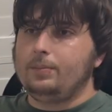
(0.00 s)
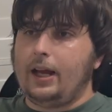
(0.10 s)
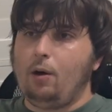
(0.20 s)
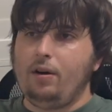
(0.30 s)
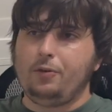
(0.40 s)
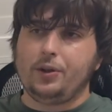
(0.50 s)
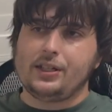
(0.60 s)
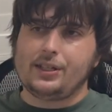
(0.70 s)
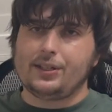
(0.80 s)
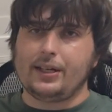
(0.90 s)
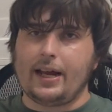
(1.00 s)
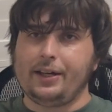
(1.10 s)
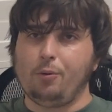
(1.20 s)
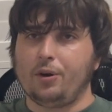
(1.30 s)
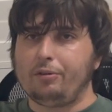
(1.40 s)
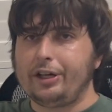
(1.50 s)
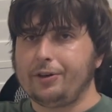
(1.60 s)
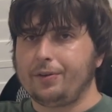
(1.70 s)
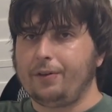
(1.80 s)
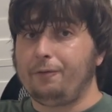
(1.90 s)
However, this isn't anywhere
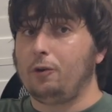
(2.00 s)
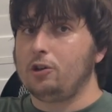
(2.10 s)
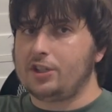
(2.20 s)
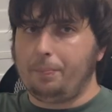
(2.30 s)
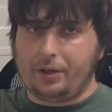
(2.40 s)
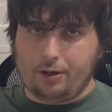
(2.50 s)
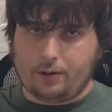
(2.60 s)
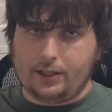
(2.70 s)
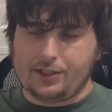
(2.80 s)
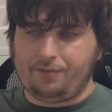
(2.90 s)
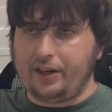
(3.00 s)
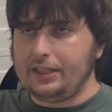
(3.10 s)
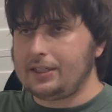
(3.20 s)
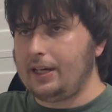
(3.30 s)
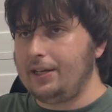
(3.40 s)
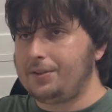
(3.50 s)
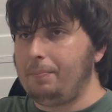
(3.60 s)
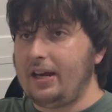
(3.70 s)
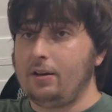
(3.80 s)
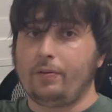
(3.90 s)
near the first appearance Face has
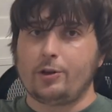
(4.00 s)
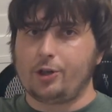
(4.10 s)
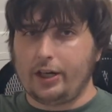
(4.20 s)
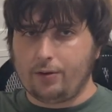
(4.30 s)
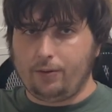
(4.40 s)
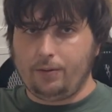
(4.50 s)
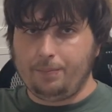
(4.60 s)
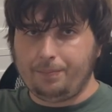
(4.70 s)
made on the channel,